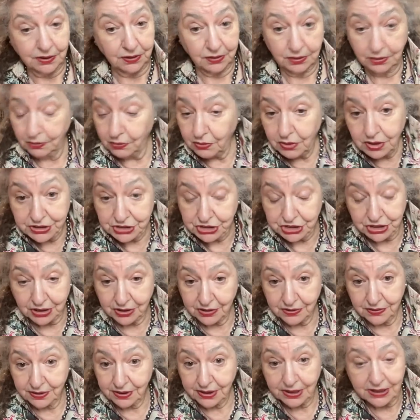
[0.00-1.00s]
Logic
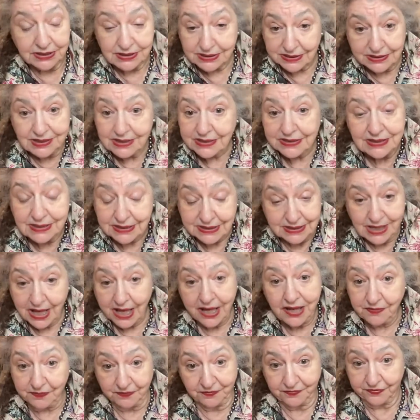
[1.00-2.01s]
is the
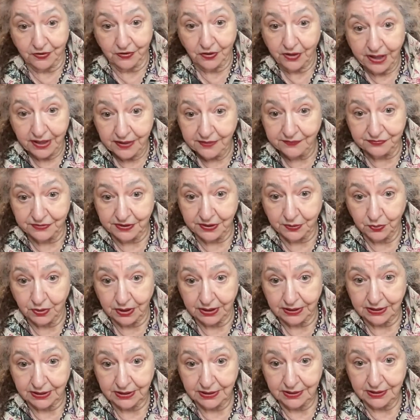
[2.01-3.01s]
same for everyone.